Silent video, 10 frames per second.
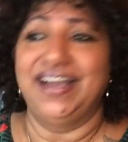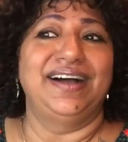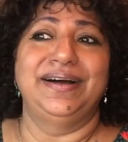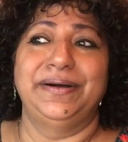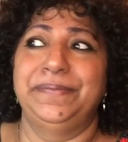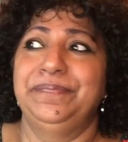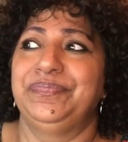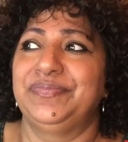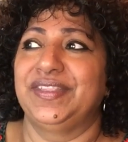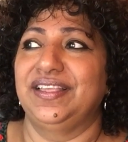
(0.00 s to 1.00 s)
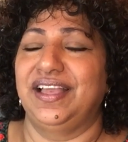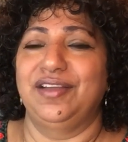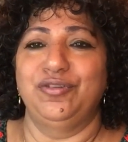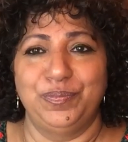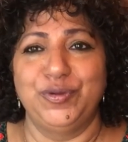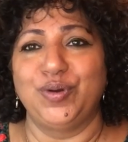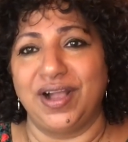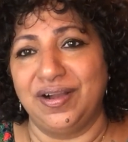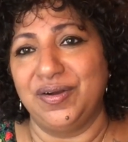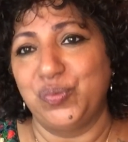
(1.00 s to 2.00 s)
Um, I hope you
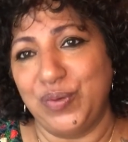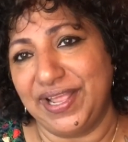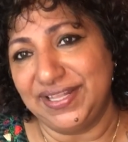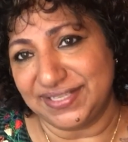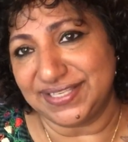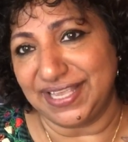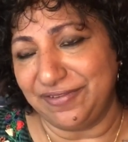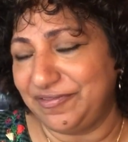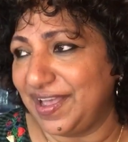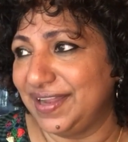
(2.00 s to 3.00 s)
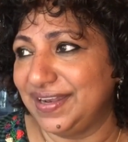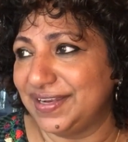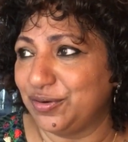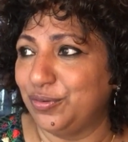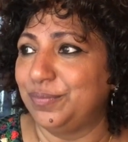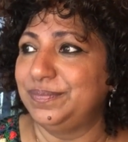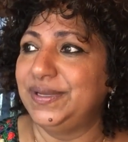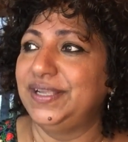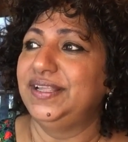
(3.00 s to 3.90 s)
are well, safe and at home.